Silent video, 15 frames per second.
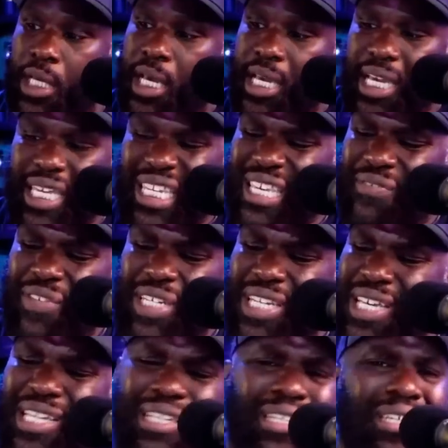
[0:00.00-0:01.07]
And even
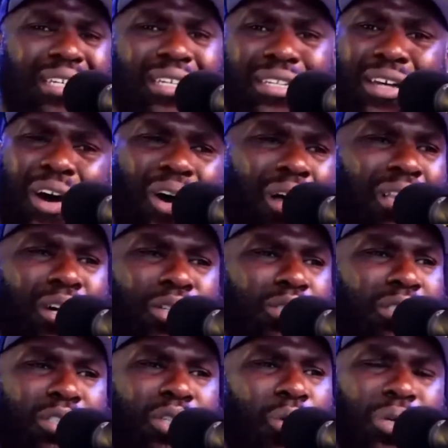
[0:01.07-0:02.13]
then, all those
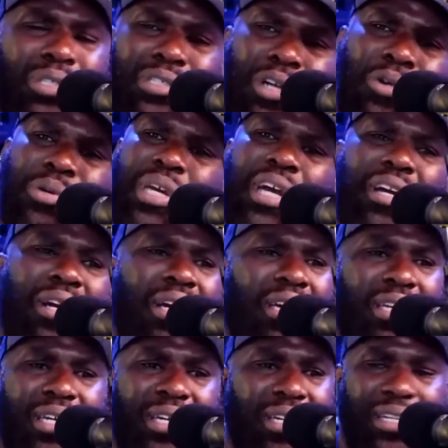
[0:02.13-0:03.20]
stores don't
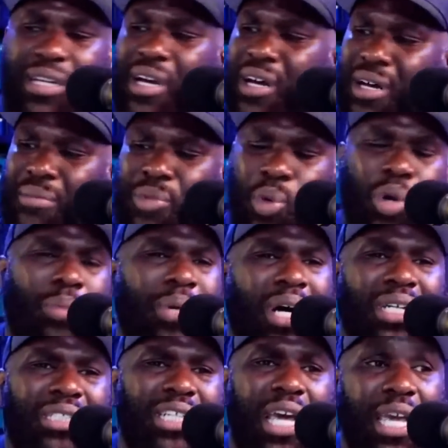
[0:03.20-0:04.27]
carry
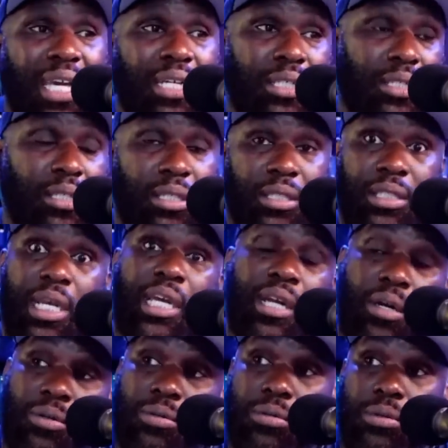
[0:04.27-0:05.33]
Orangea. They
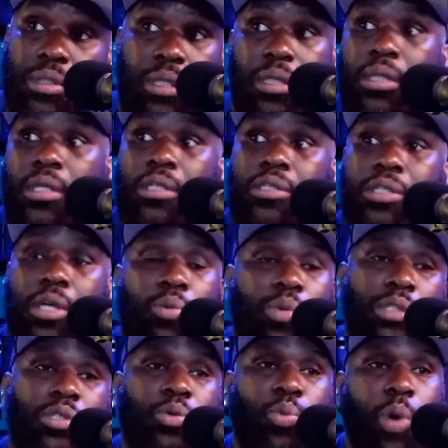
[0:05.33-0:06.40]
don't. So
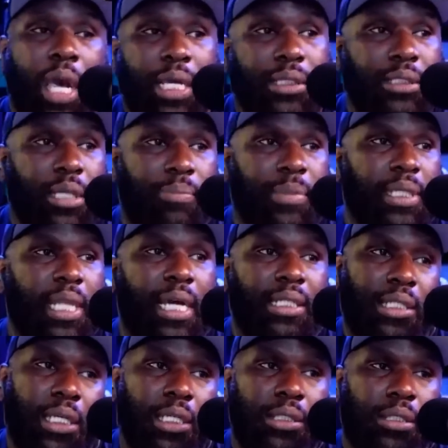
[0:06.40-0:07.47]
when you wear something like
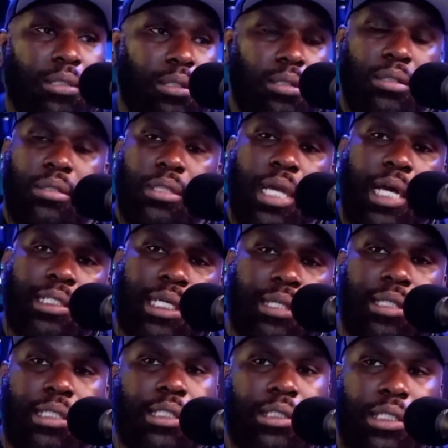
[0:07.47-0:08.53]
this, 9
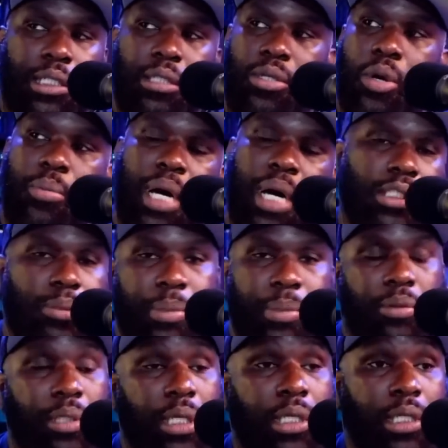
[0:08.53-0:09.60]
times out of 10, nobody smells
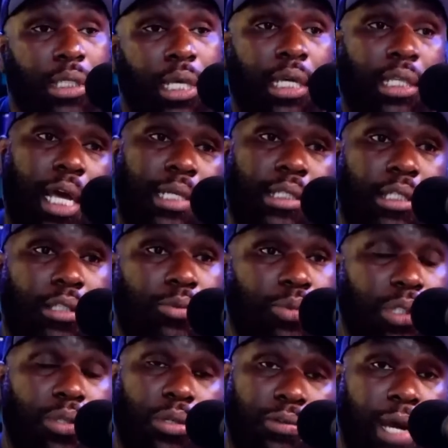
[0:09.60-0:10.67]
anything like this
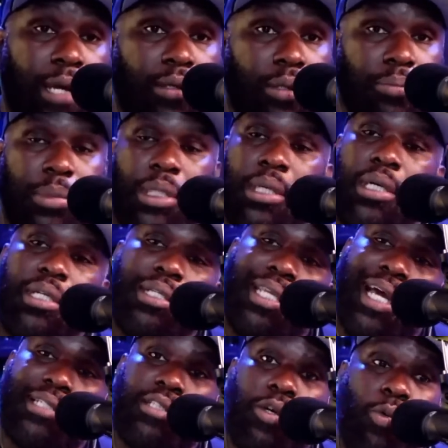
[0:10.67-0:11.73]
when you're around them.
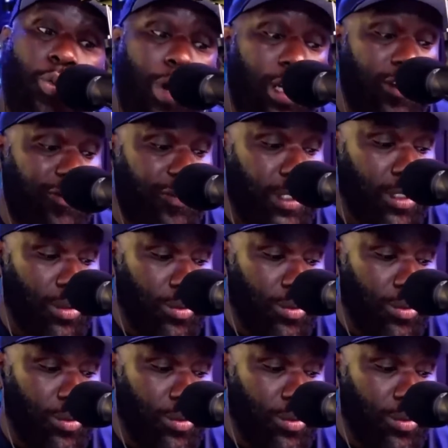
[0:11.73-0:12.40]
That's a win for you.